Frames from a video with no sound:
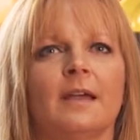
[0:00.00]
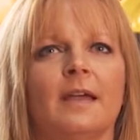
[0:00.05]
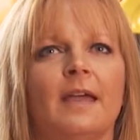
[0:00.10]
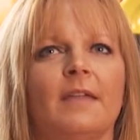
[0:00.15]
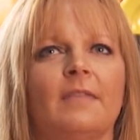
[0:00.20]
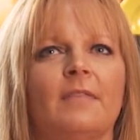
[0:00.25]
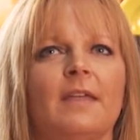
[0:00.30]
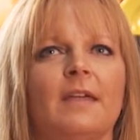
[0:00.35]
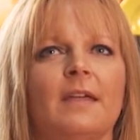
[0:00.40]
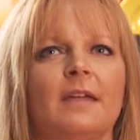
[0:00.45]

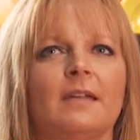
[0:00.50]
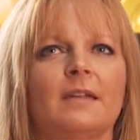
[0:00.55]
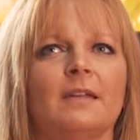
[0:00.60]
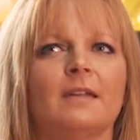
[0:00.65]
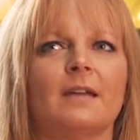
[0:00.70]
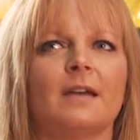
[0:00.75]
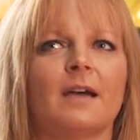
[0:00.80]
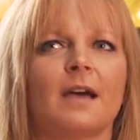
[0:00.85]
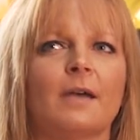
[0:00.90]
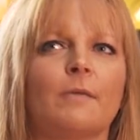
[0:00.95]
And
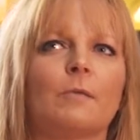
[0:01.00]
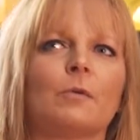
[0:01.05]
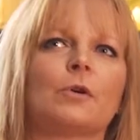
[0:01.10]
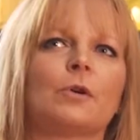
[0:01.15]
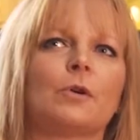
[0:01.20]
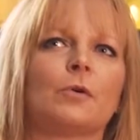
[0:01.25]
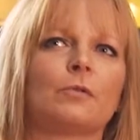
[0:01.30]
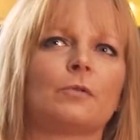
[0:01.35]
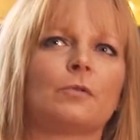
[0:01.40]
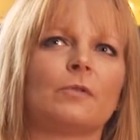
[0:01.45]
then I would
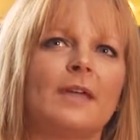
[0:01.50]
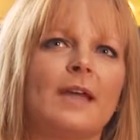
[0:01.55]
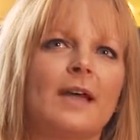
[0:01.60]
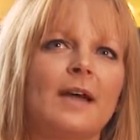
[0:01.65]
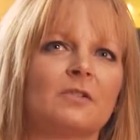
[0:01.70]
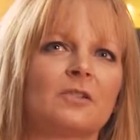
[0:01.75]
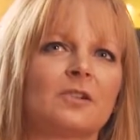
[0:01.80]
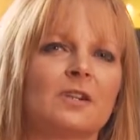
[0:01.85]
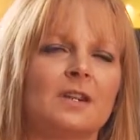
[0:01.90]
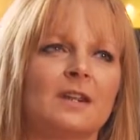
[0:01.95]
go through the
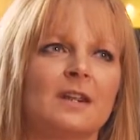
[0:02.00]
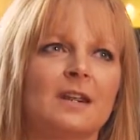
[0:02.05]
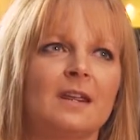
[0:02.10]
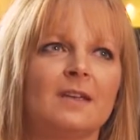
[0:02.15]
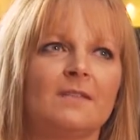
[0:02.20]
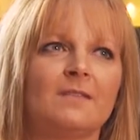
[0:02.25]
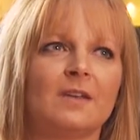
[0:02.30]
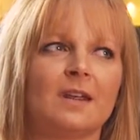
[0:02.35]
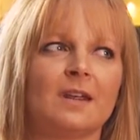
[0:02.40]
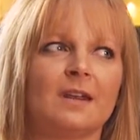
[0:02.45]
house in the
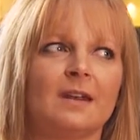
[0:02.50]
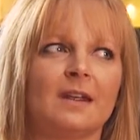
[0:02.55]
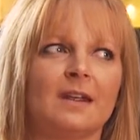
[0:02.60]
evening,